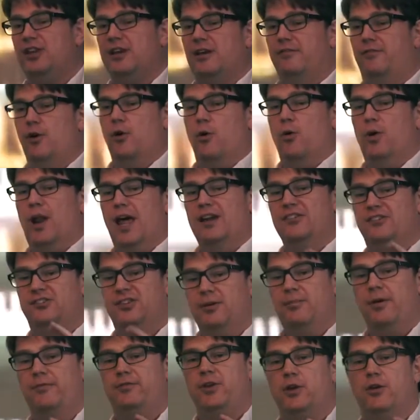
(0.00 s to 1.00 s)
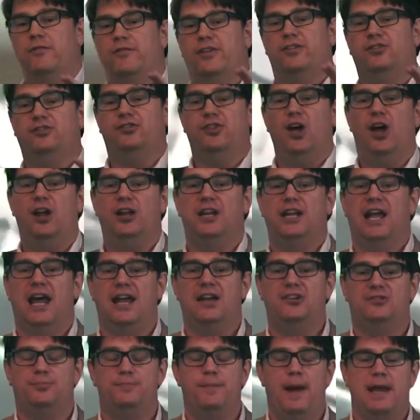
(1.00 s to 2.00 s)
thing of all, and some of you of a certain
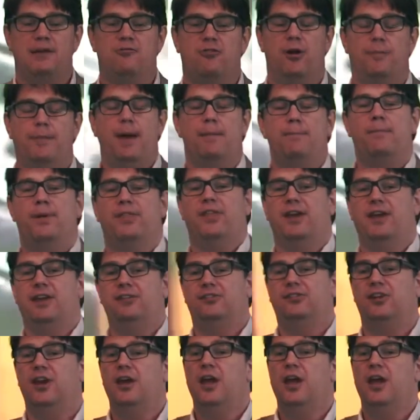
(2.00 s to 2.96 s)
age may remember these,